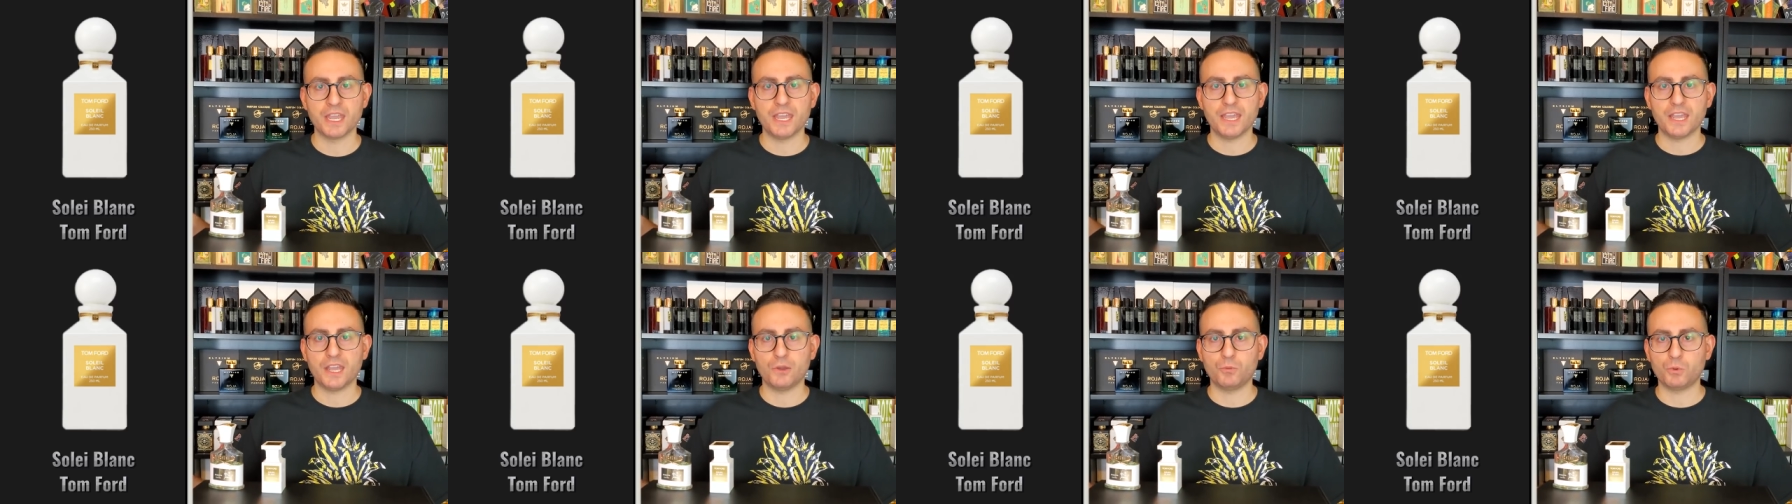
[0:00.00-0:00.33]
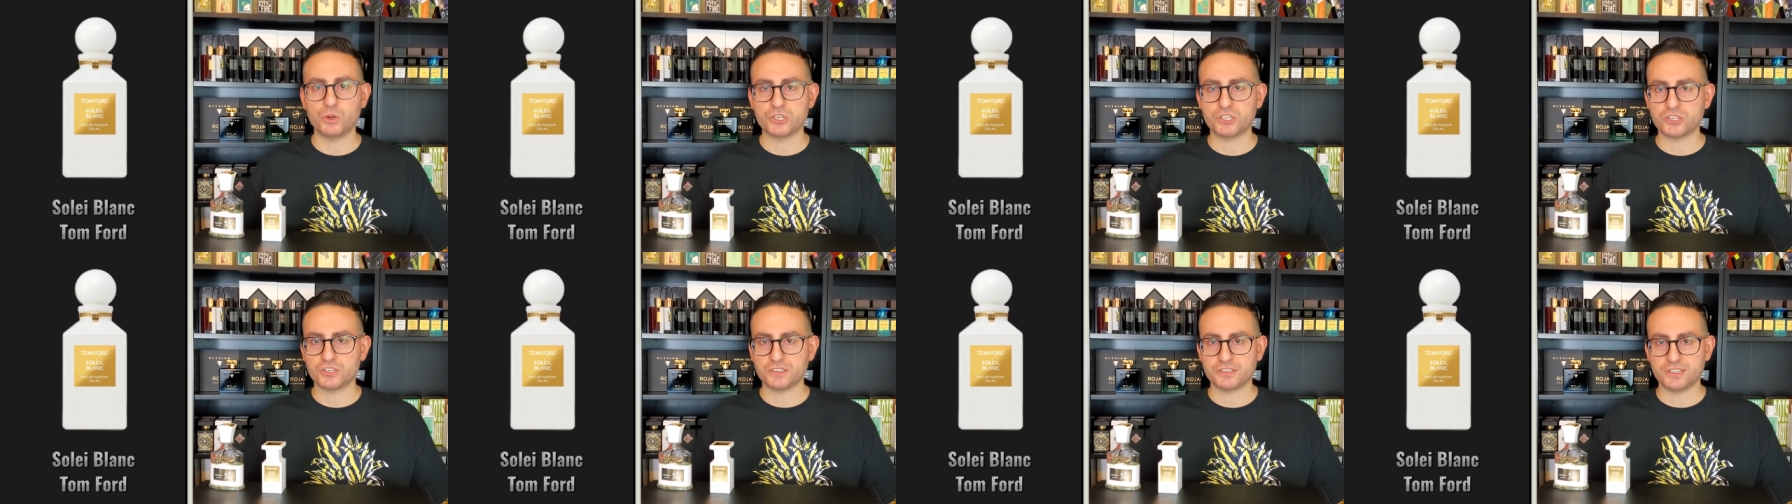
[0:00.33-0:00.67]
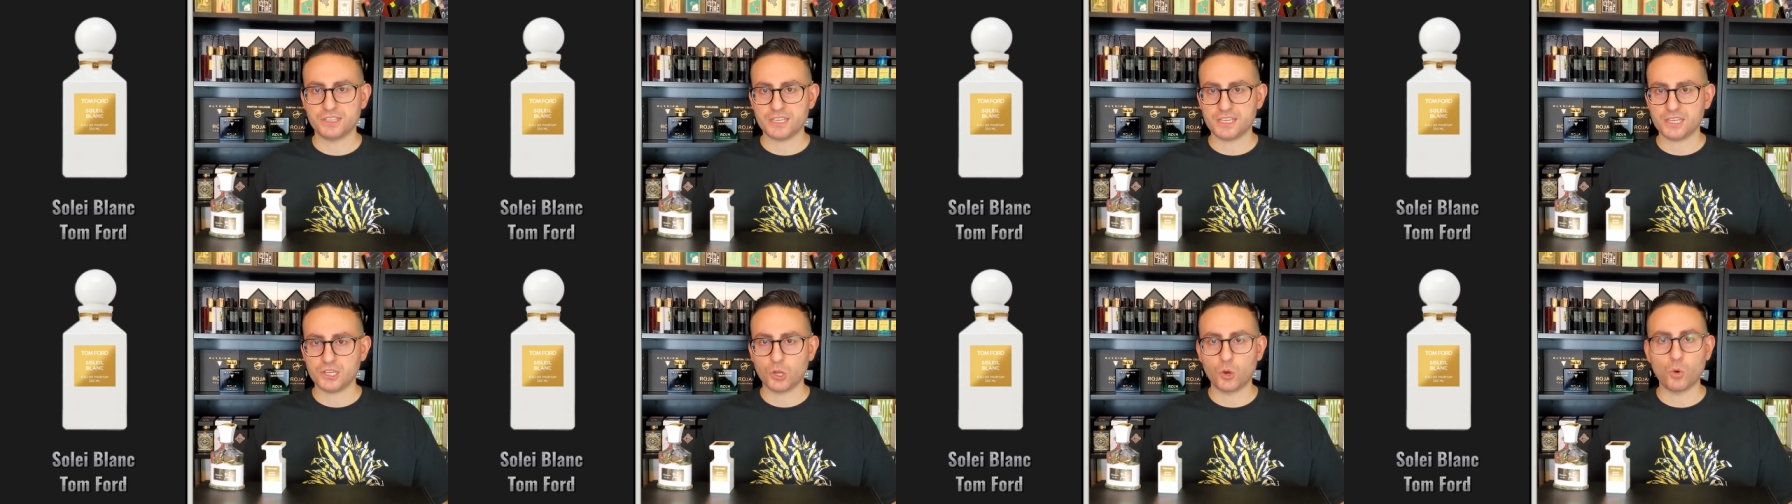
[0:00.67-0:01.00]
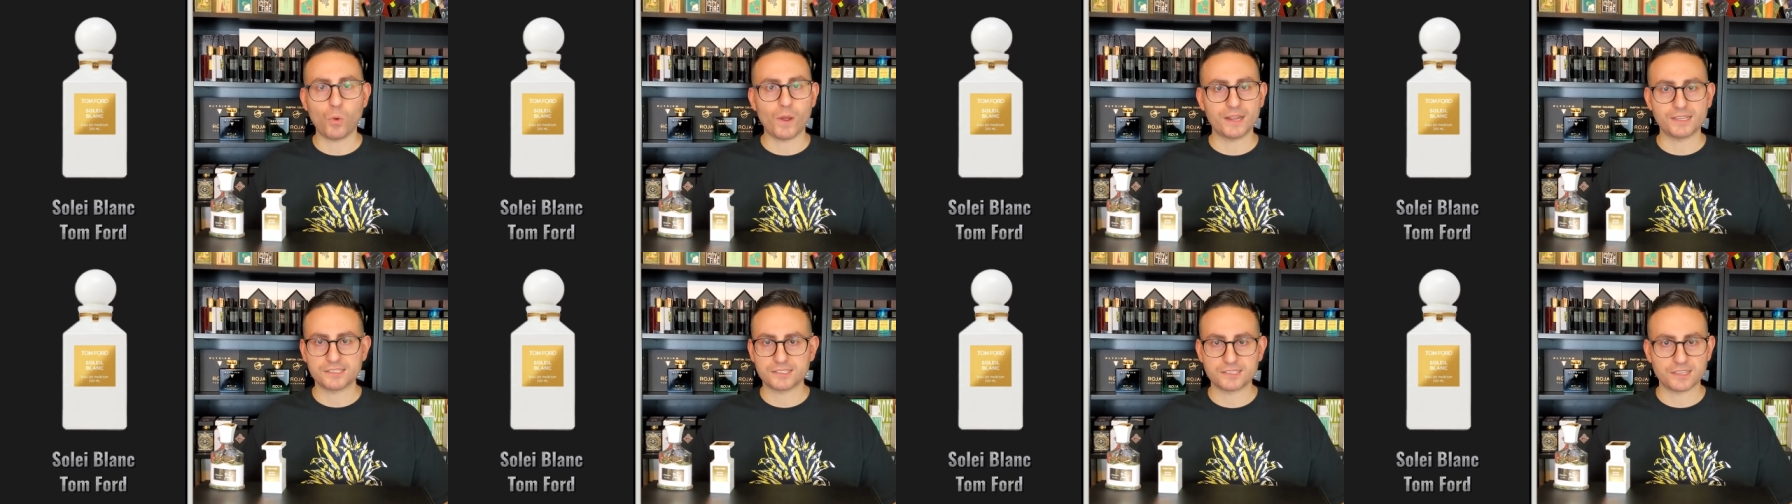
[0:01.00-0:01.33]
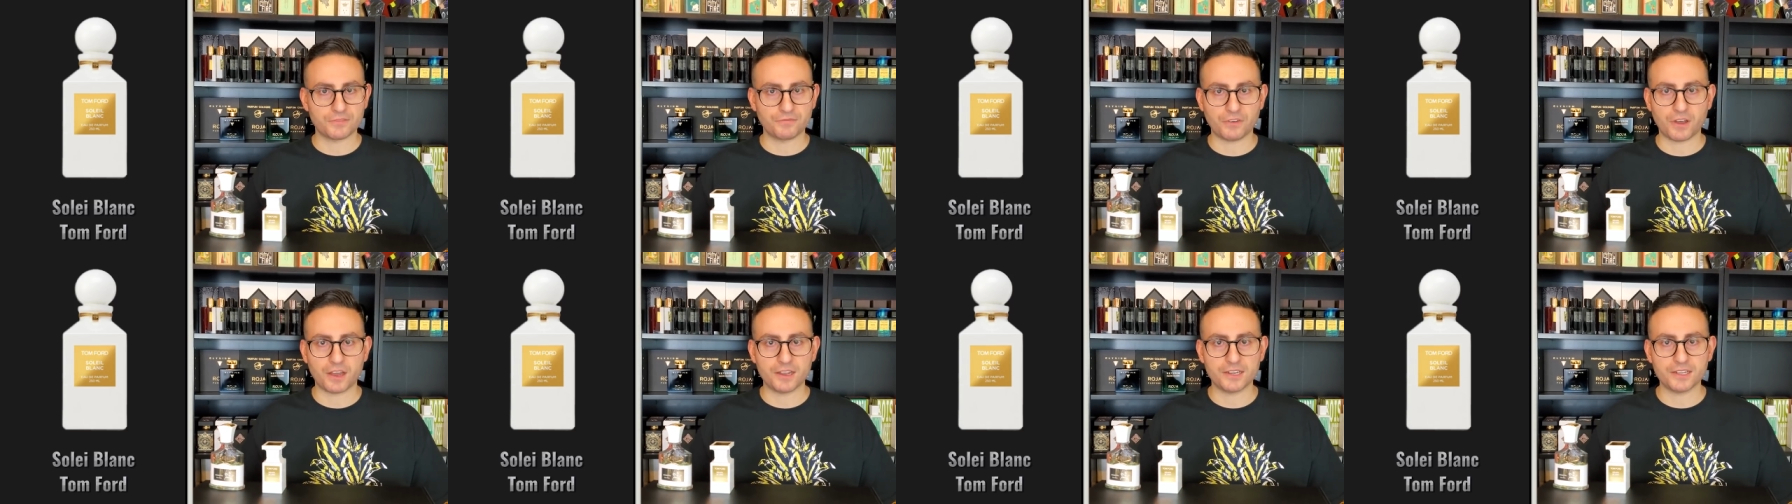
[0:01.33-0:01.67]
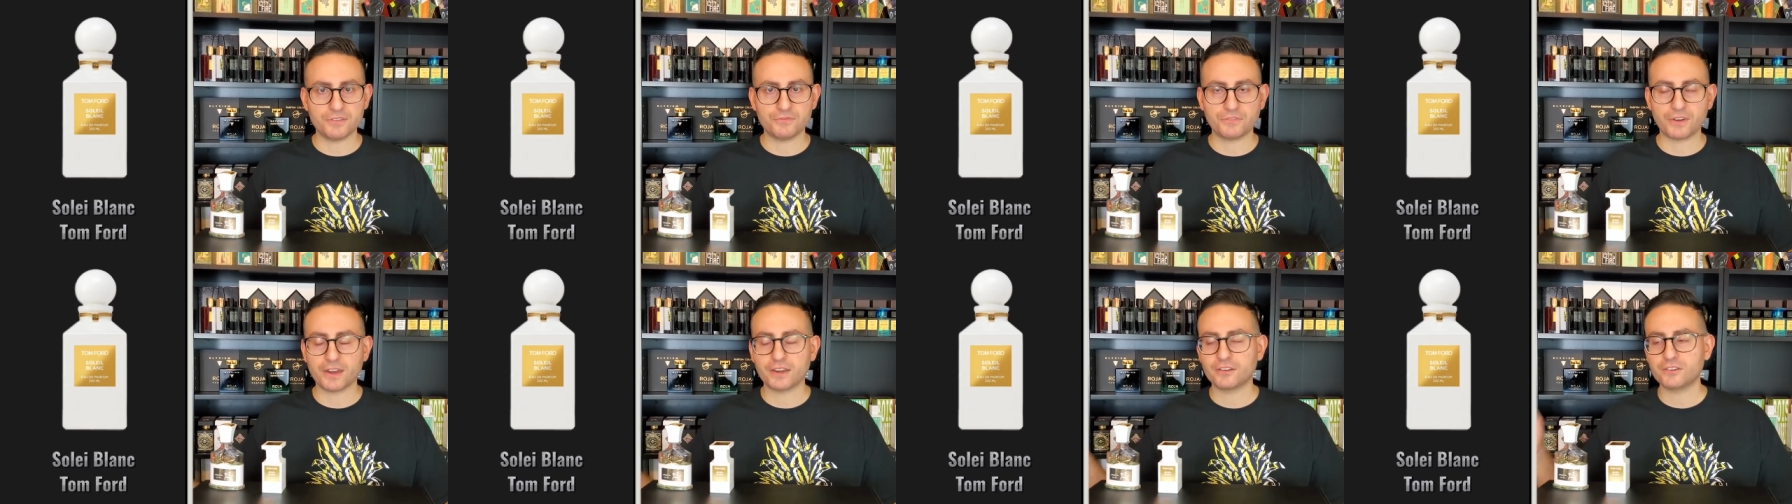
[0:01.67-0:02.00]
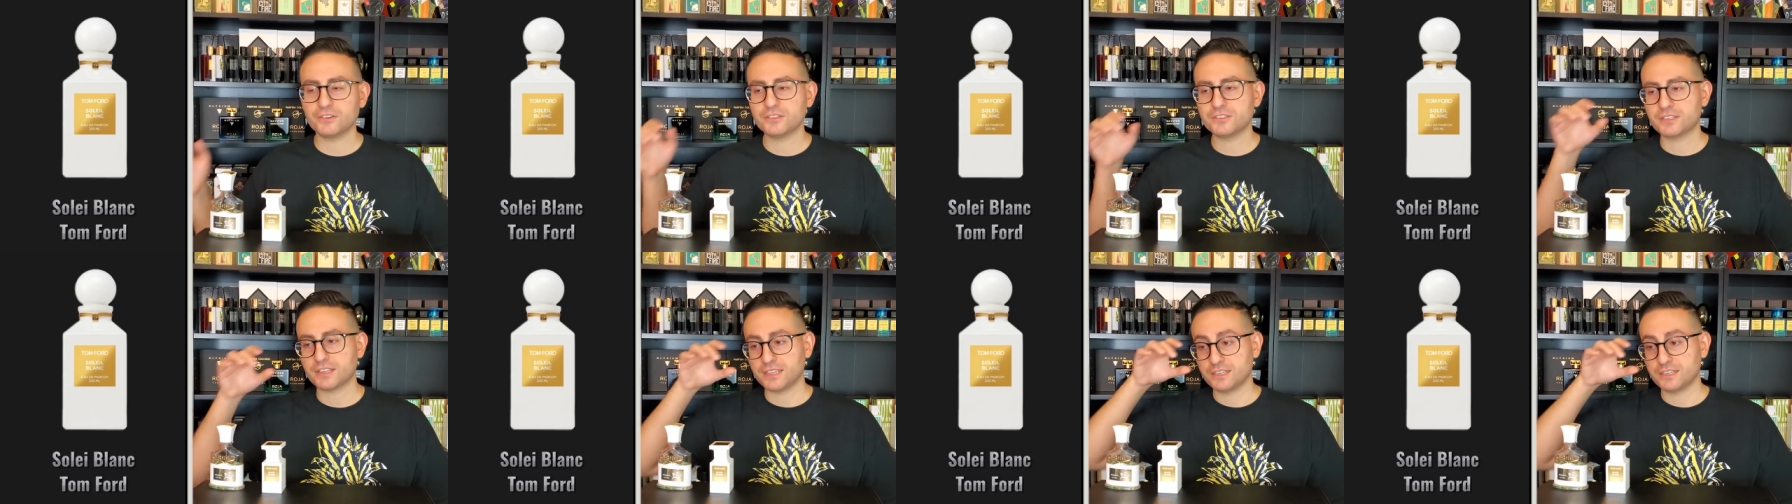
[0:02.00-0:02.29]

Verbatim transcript: which is the Gwen Stefani fragrance,